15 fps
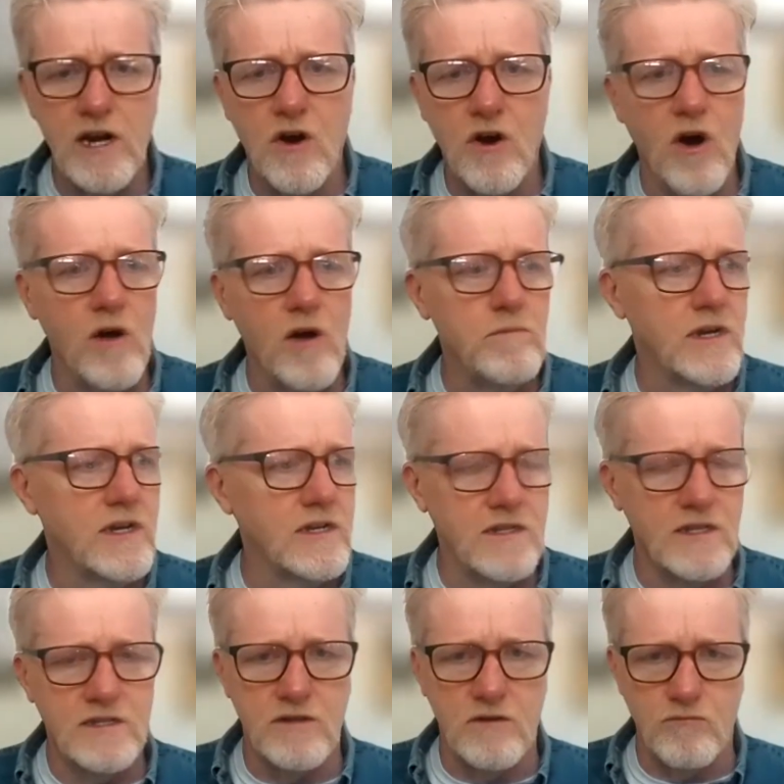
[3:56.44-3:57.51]
a car because
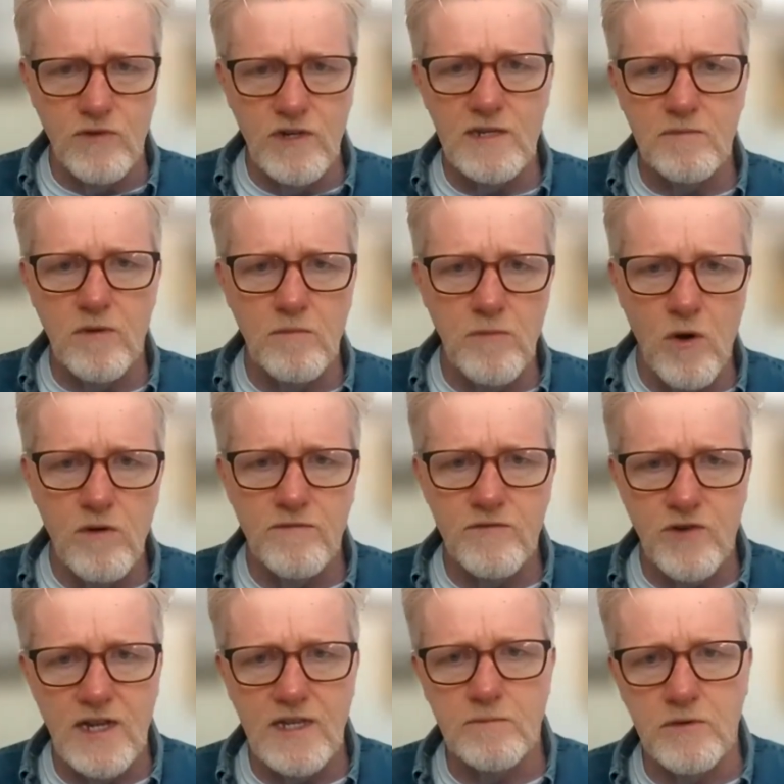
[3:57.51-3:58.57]
it's a reasonable mode of
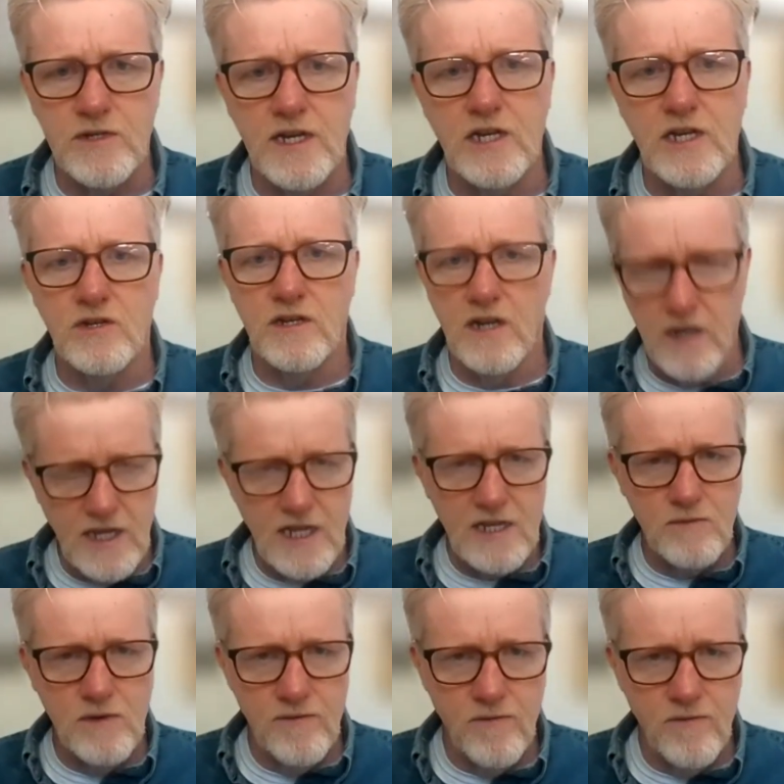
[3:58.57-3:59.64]
transportation and it gets
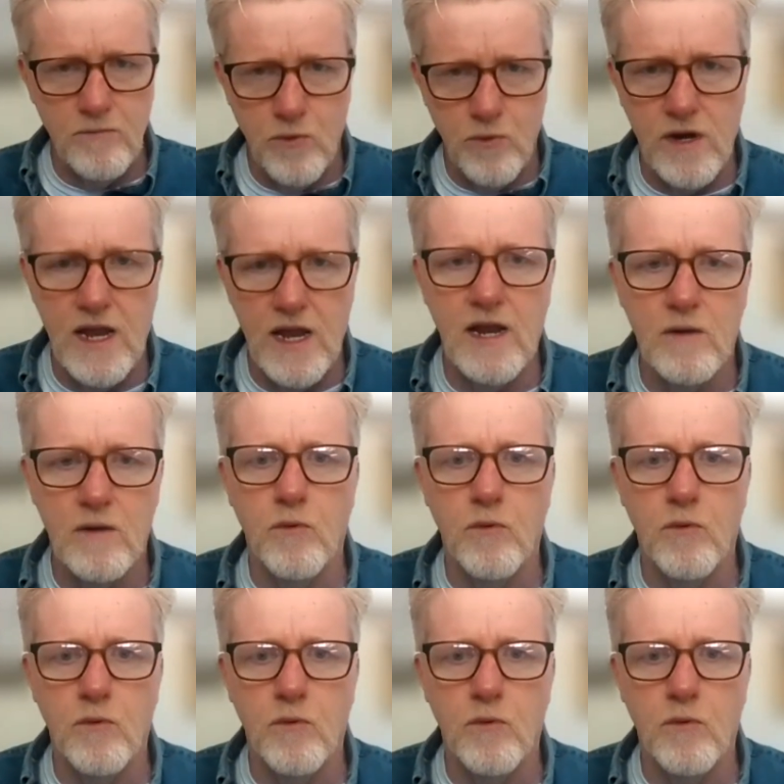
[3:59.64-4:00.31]
me from point A to